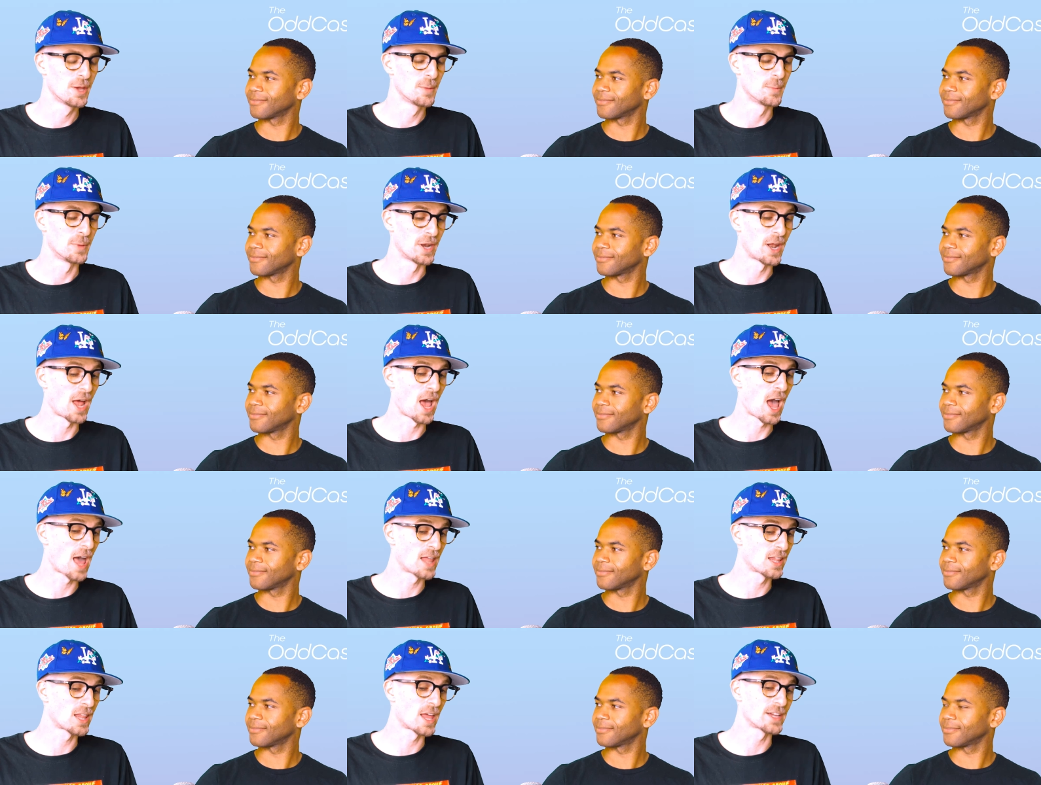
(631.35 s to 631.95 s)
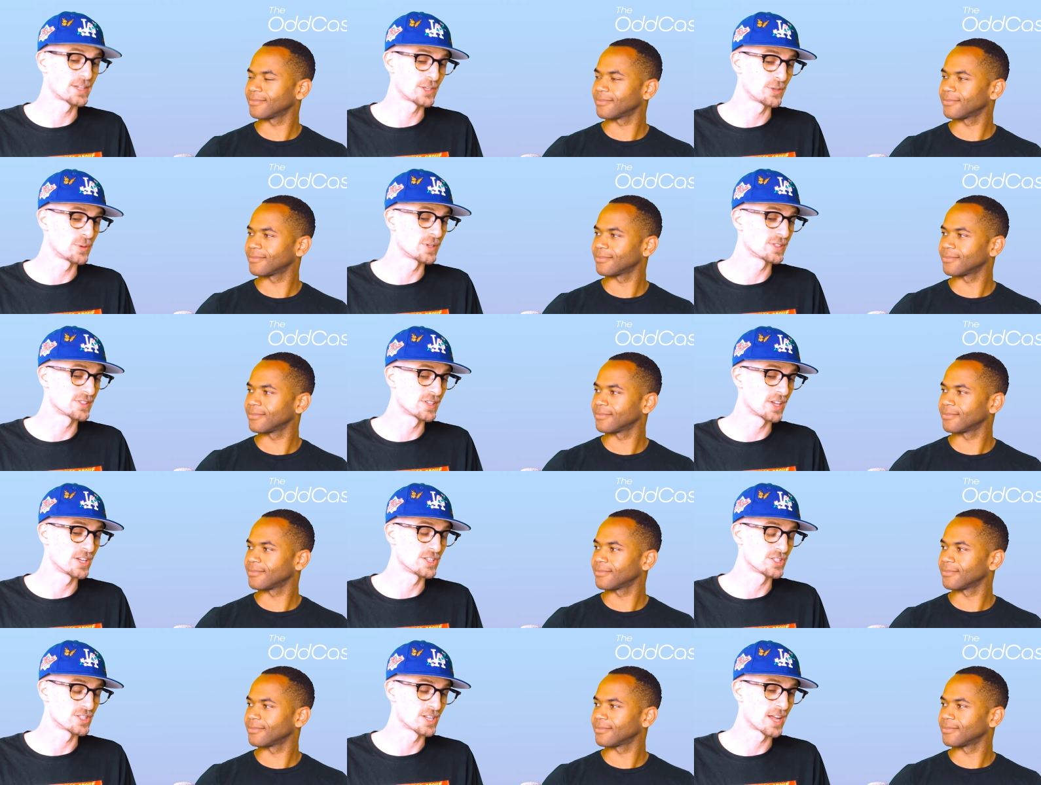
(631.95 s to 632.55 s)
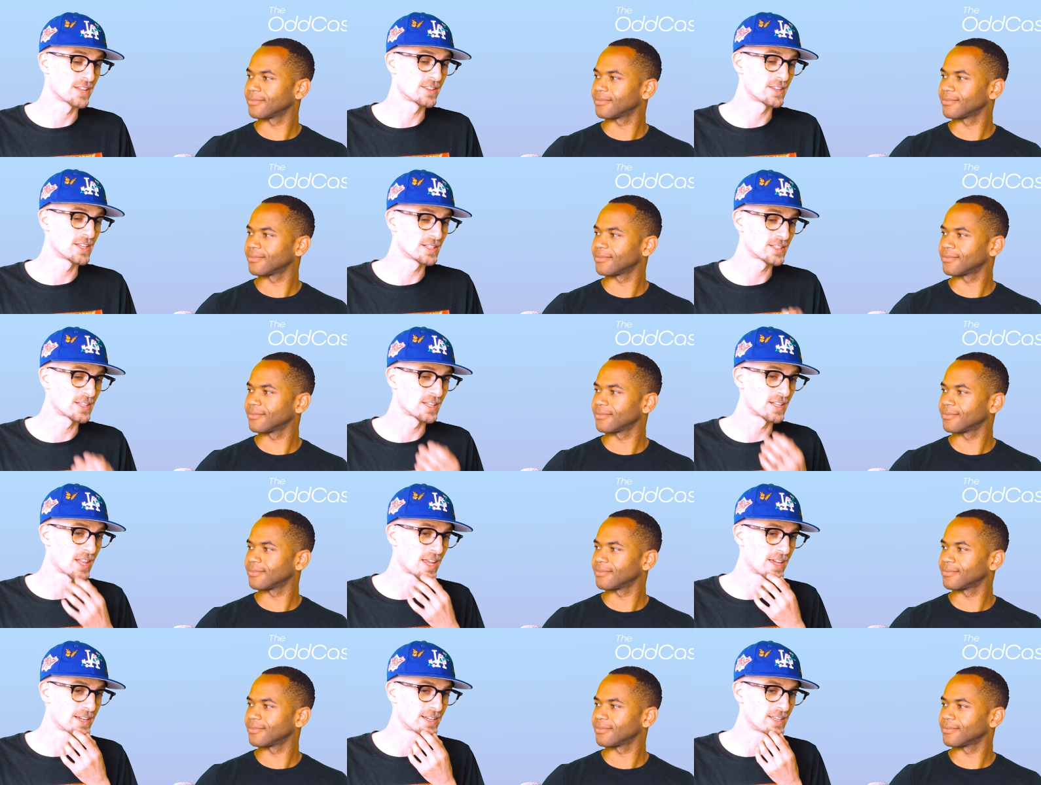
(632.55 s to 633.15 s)
Speaker 1: But I like U.S. Agent. I think
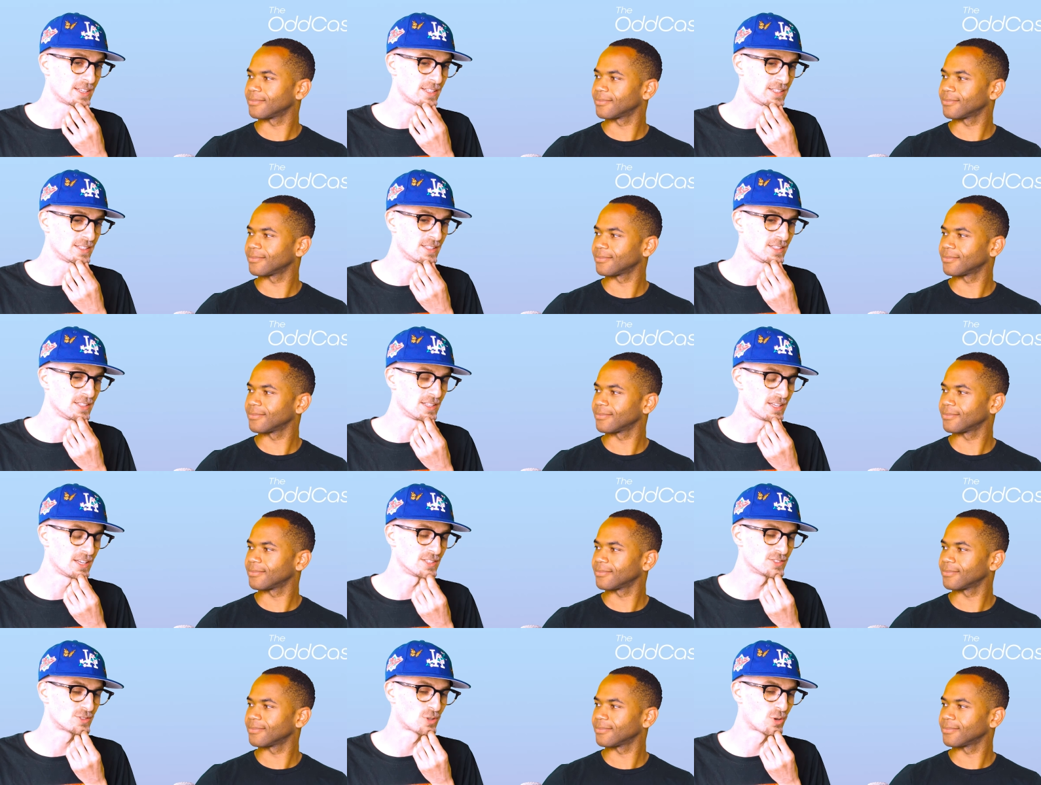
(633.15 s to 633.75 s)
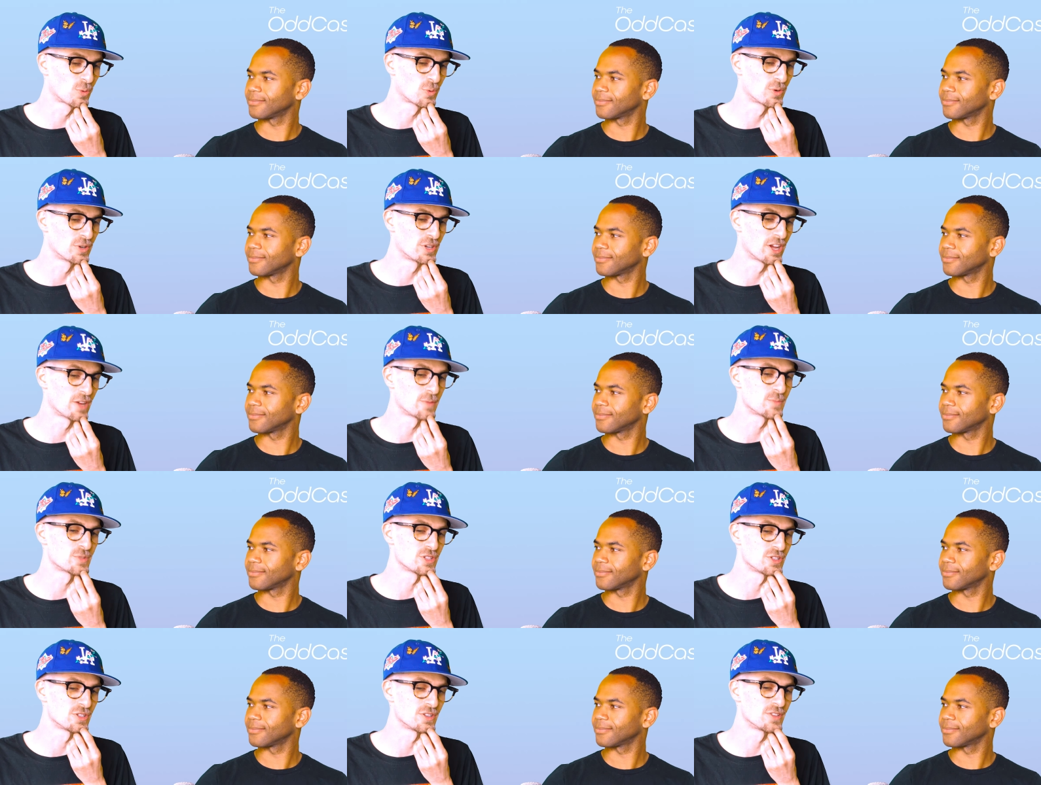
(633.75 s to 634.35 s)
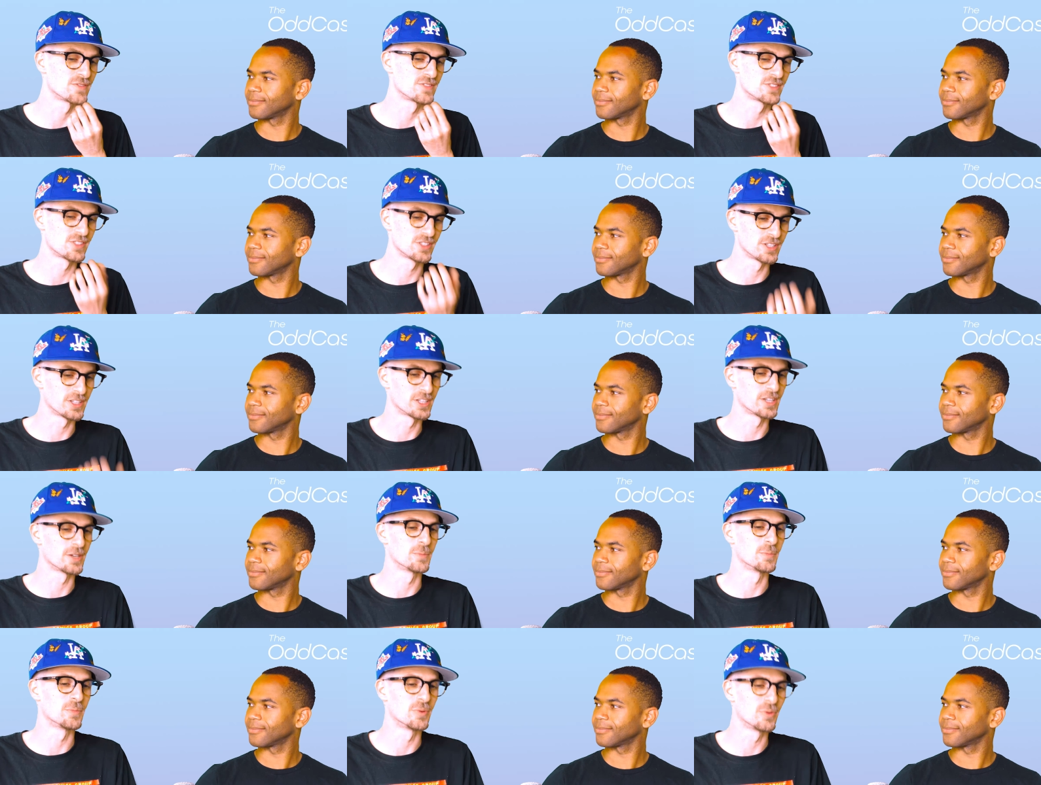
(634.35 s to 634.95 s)
that like he his whole redemption of
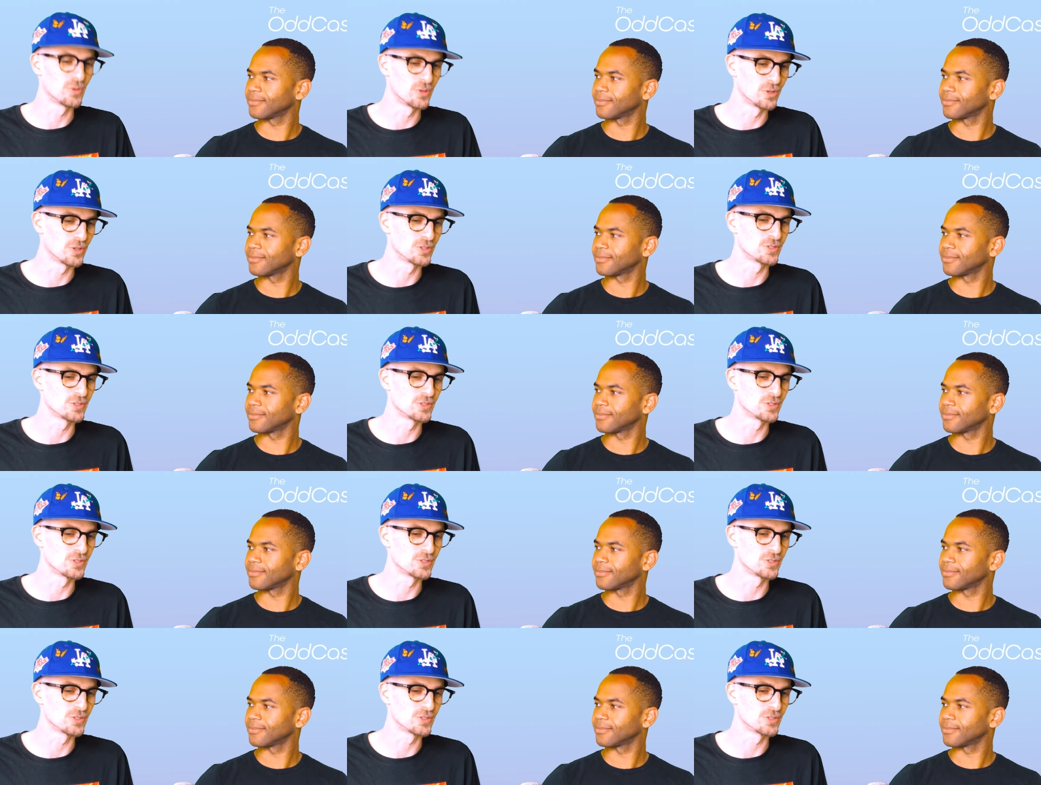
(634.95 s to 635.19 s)
seeing him pull